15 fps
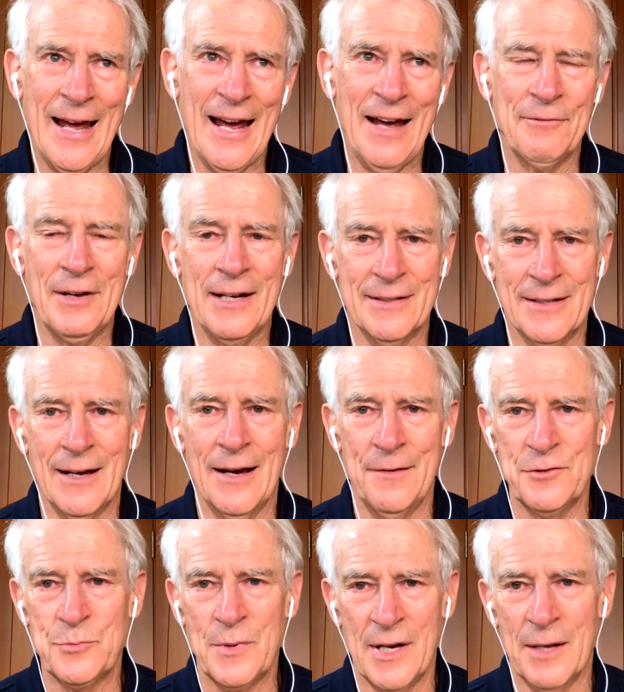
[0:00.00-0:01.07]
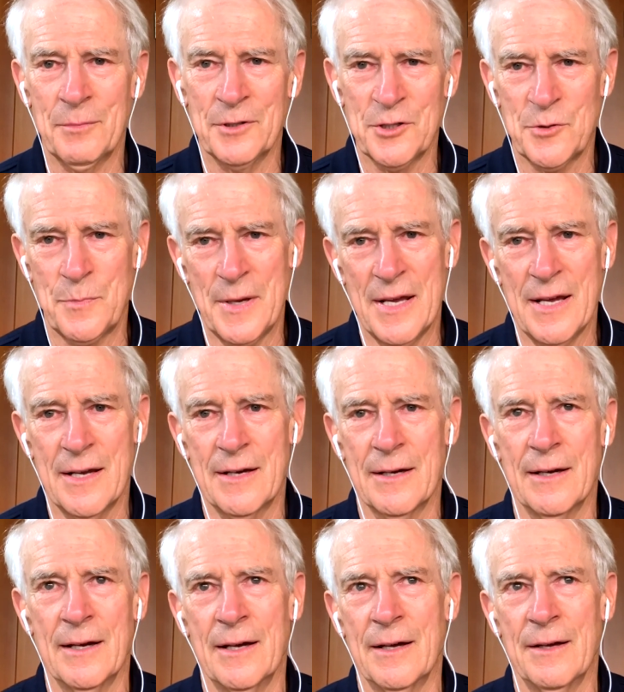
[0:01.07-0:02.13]
have at times been able to speak,
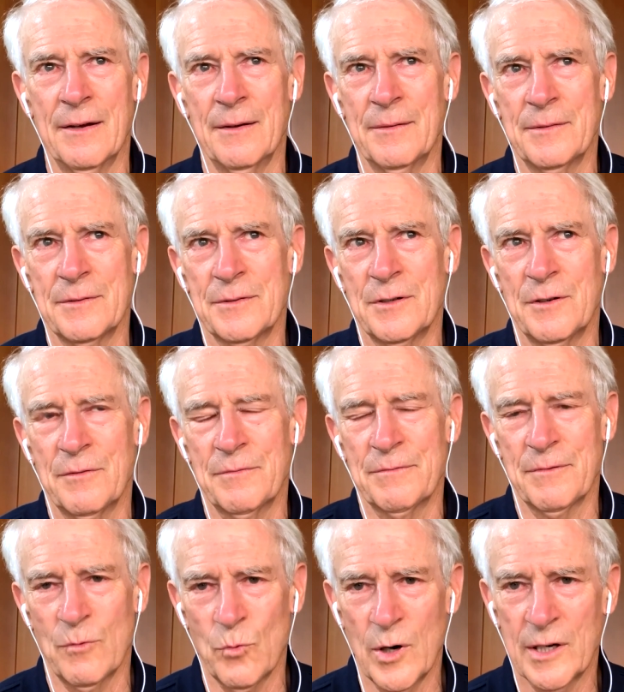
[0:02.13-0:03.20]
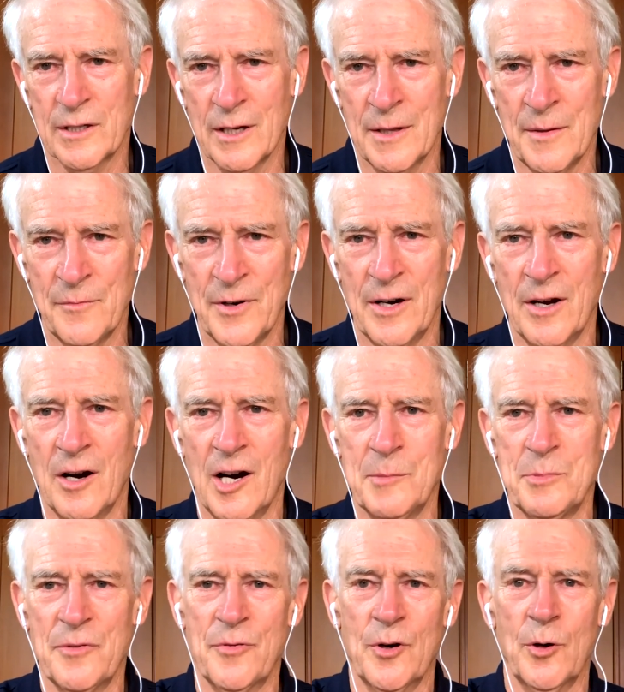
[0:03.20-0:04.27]
sort of worked on them very
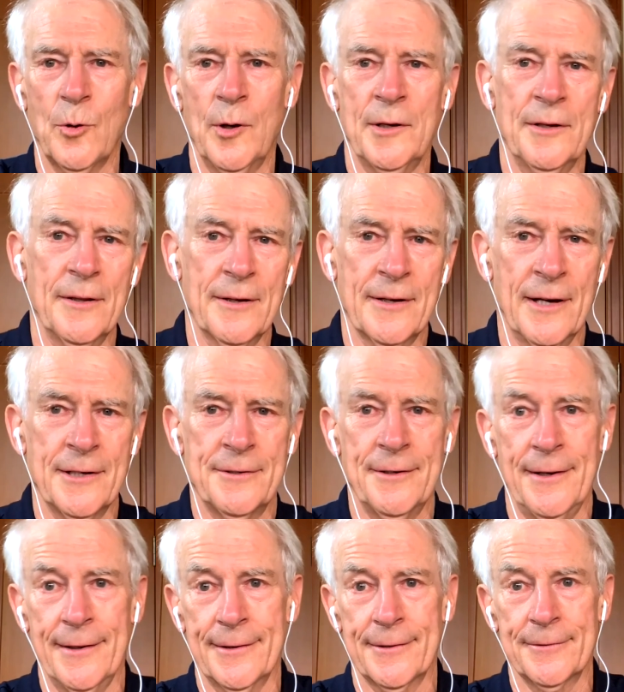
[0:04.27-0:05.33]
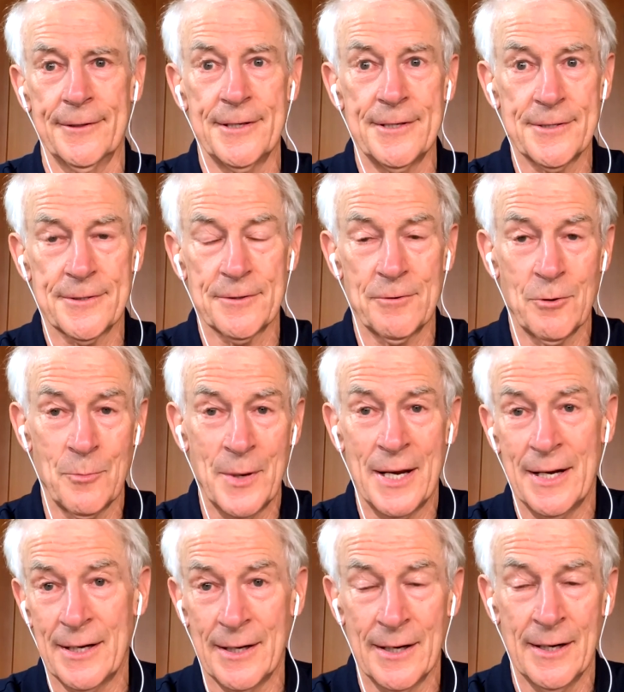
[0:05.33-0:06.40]
hard before going to the country like Greece or
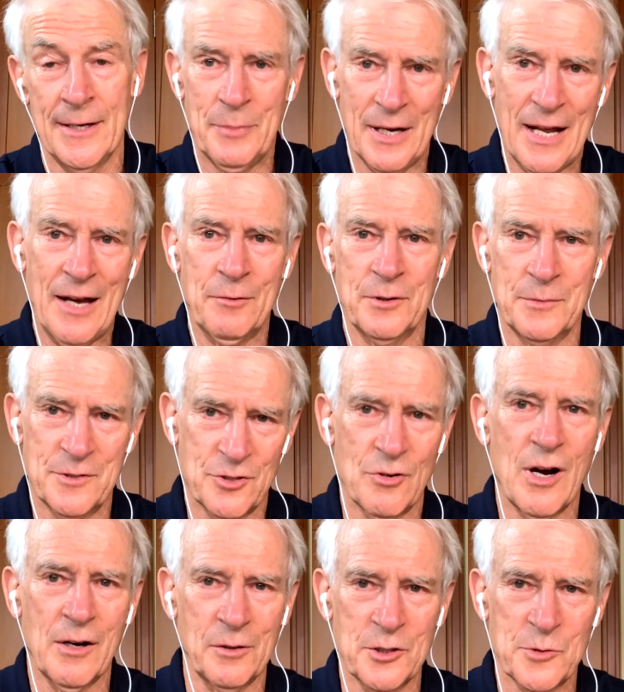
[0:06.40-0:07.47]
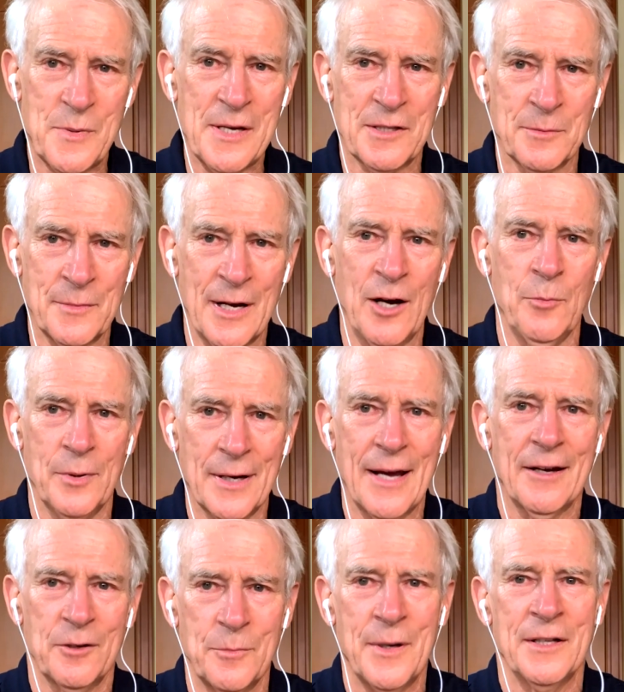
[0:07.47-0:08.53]
Romania, but I would struggle to speak them now, but
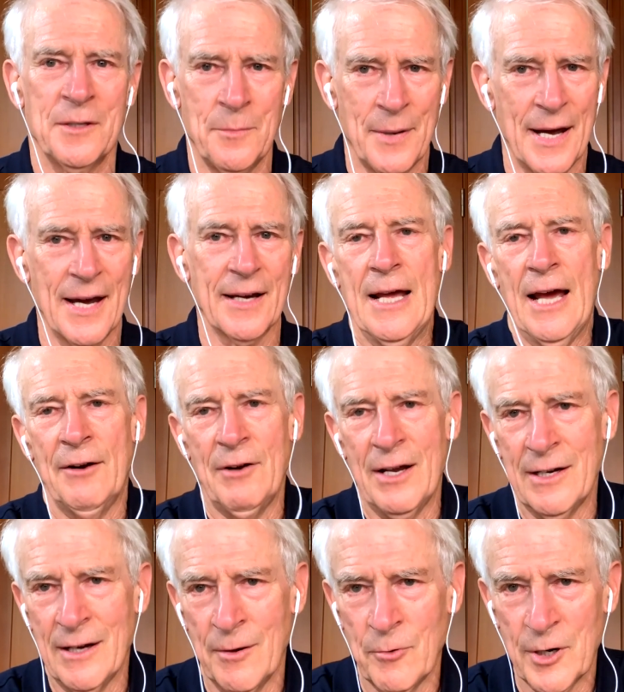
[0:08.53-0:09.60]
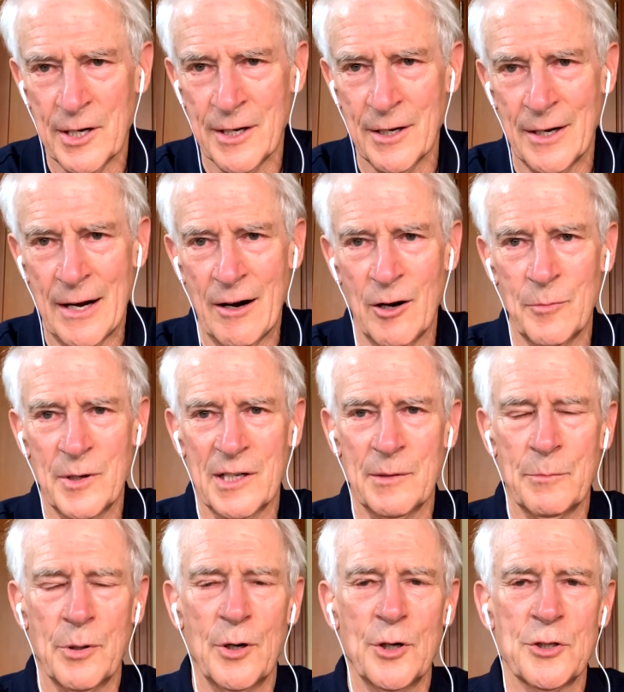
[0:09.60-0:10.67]
I could bring them back. And right now I'm working on Arabic
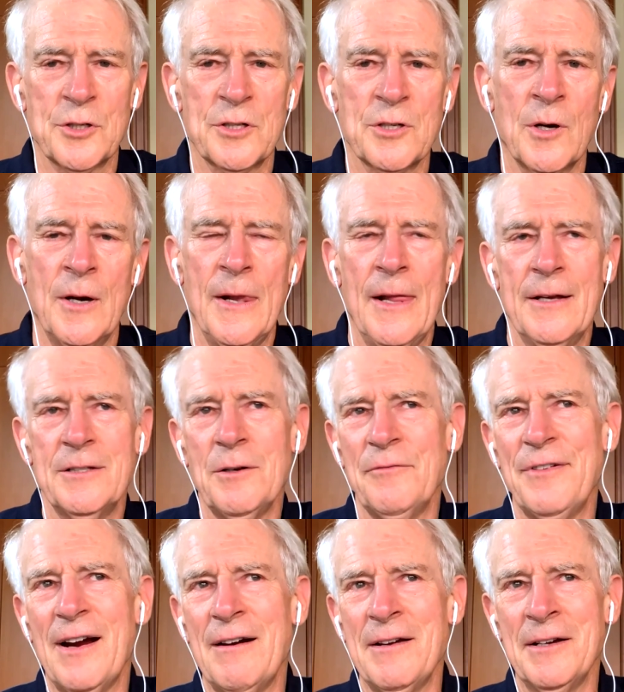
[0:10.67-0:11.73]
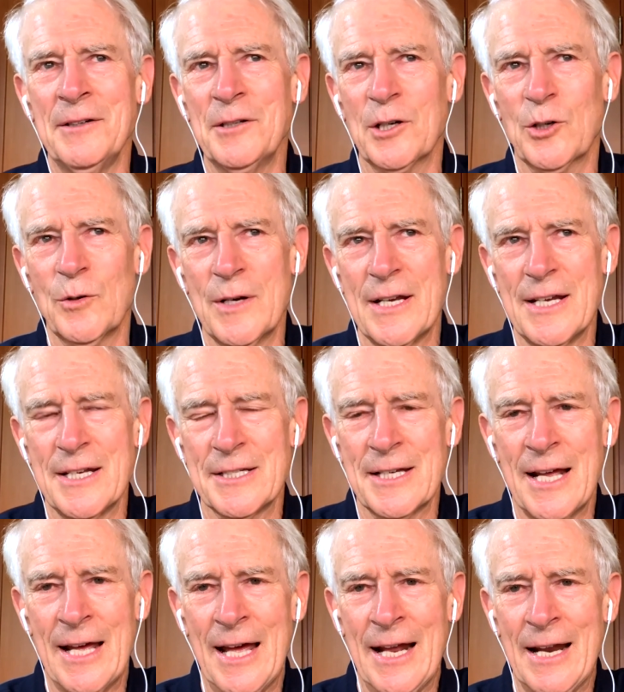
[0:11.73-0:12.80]
and Persian, so varying degrees.
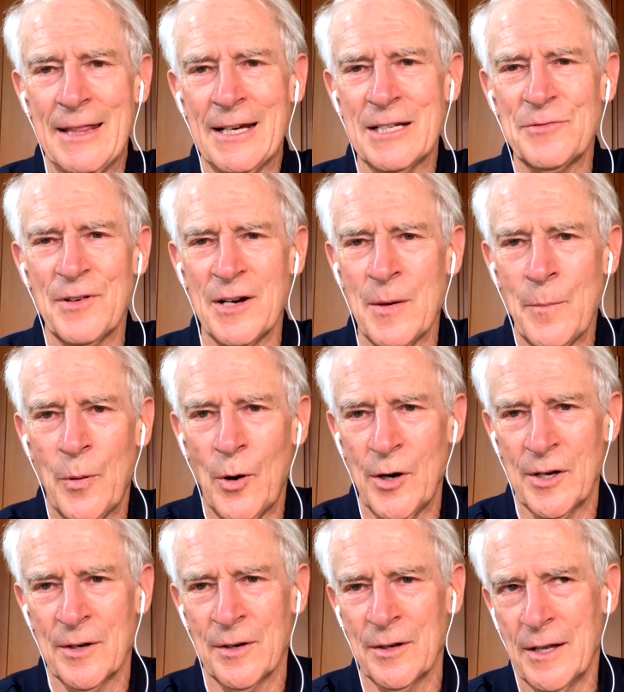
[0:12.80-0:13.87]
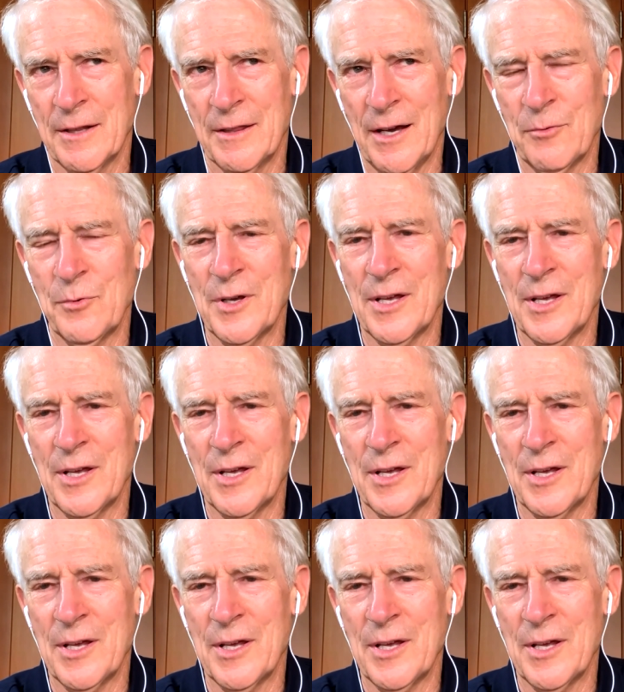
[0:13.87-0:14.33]
And I think it's very important that